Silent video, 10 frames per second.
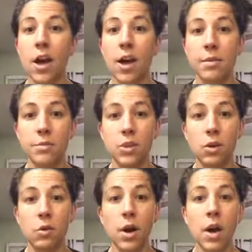Um,
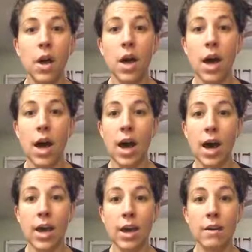so
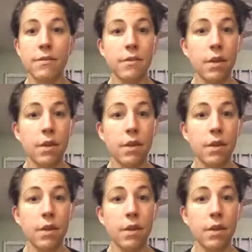I